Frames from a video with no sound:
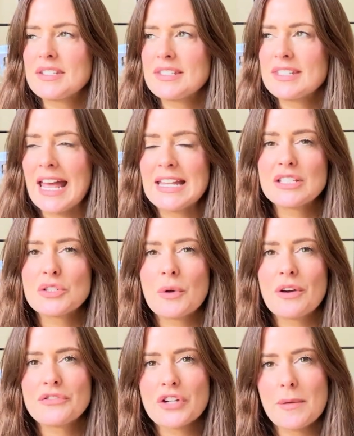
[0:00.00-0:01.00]
10 to
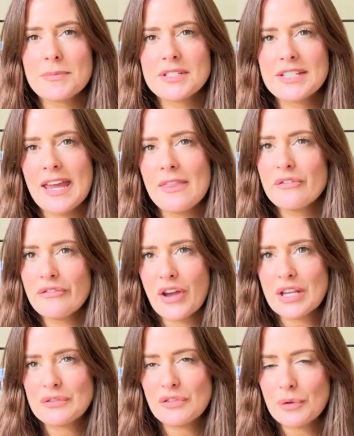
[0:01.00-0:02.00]
12 times a day in the
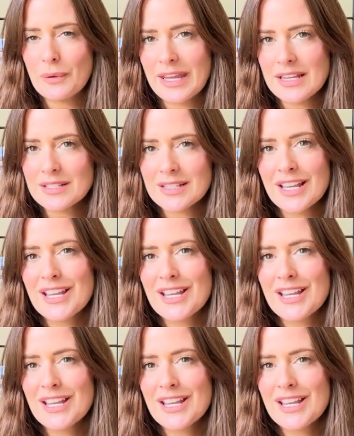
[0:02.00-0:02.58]
first few weeks.